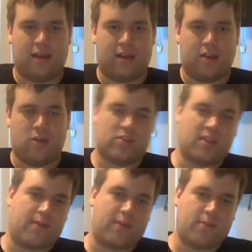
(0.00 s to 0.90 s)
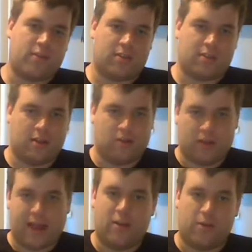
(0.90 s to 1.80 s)
No Safe Haven, the
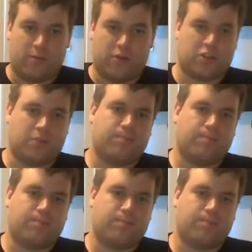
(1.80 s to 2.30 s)
Orlando version.